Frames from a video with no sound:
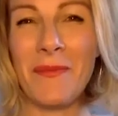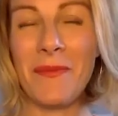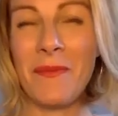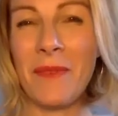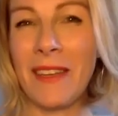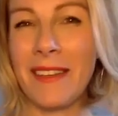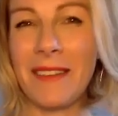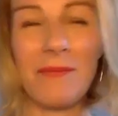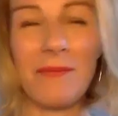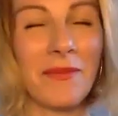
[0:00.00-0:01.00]
but
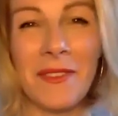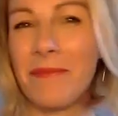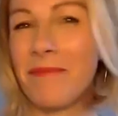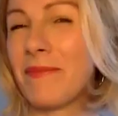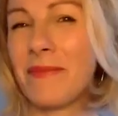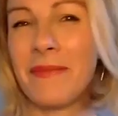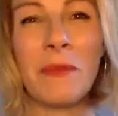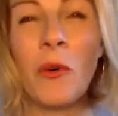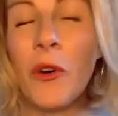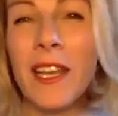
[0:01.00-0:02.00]
the
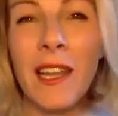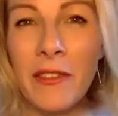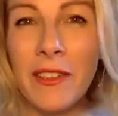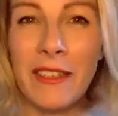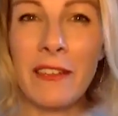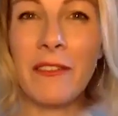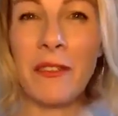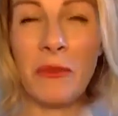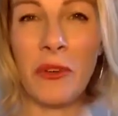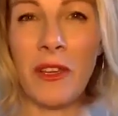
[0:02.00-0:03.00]
more you love yourself, the
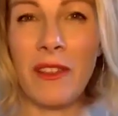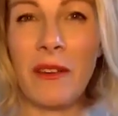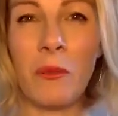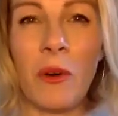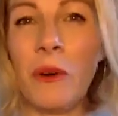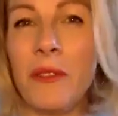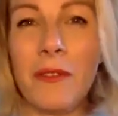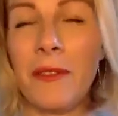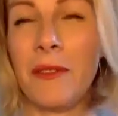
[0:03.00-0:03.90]
more you think, well,